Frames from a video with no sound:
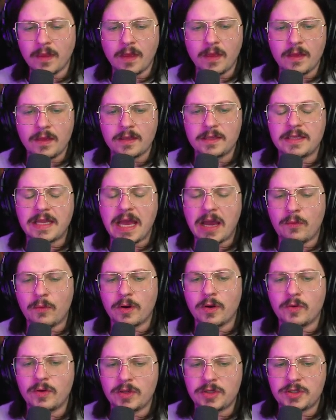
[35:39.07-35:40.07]
Now we're
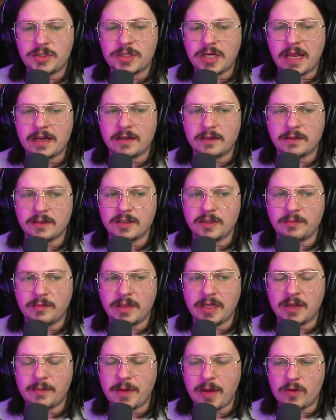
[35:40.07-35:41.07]
going to chat a little
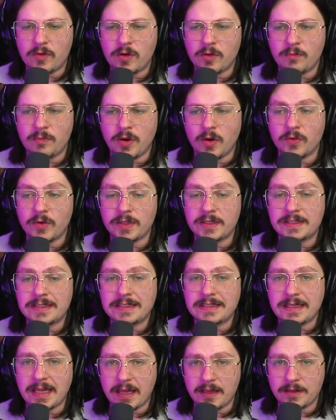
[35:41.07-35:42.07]
bit about component
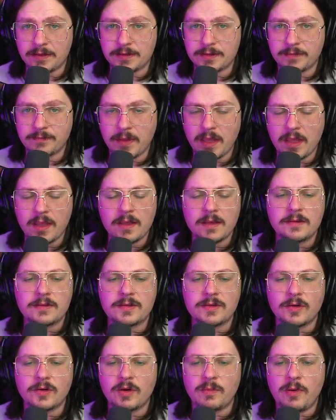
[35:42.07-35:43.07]
states.
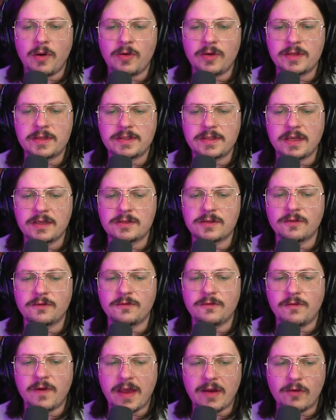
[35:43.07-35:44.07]
So component states are
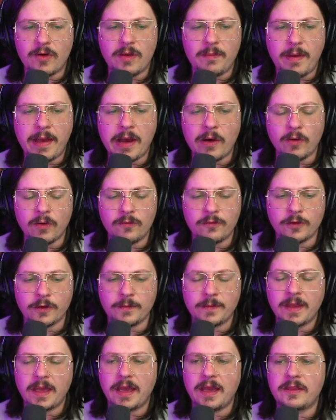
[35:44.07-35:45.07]
very
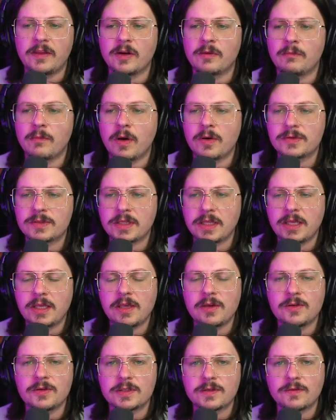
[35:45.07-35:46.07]
powerful, and they're mostly
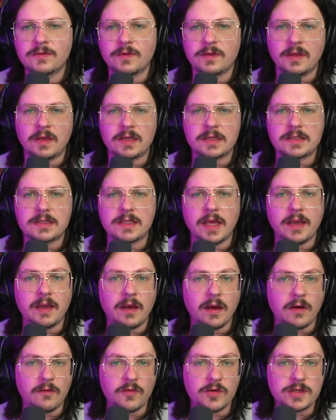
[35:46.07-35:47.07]
used for things like
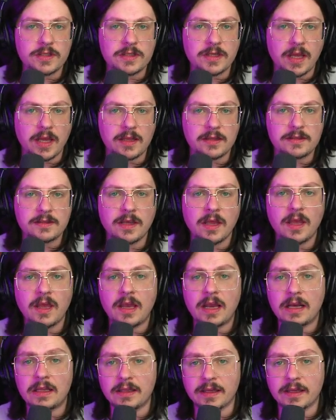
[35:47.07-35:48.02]
hover states, click